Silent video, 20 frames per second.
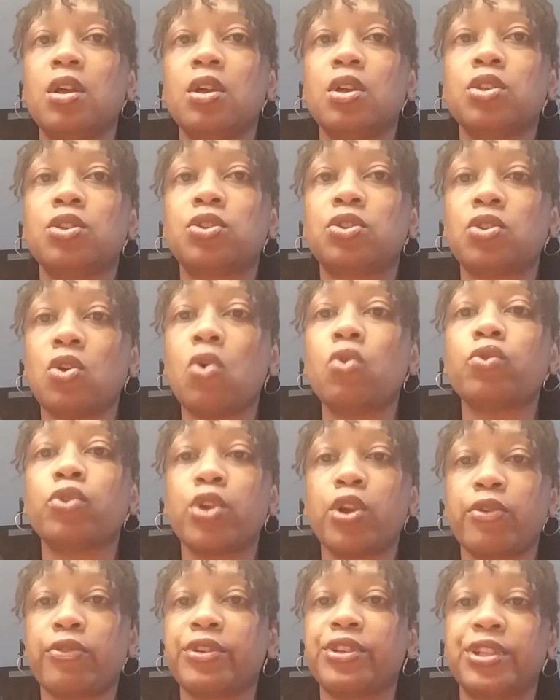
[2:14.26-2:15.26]
so
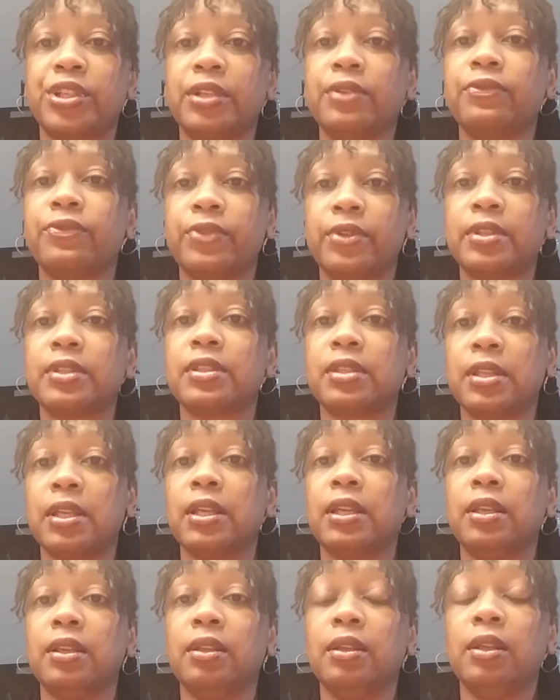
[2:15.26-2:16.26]
nourishing for the
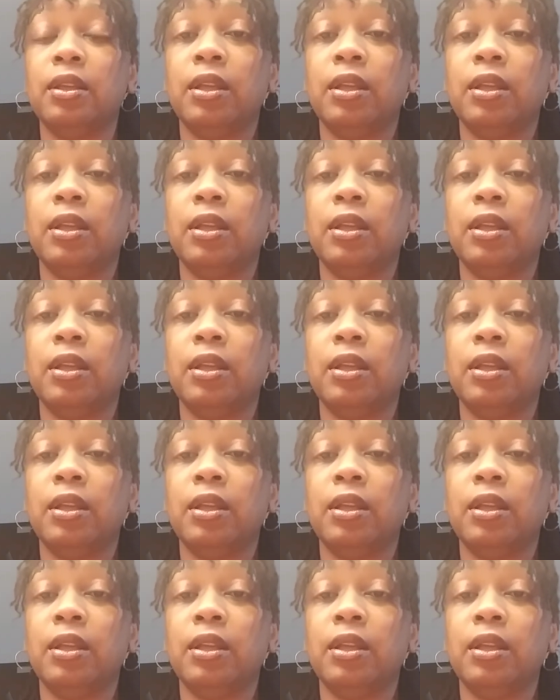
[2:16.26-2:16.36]
skin.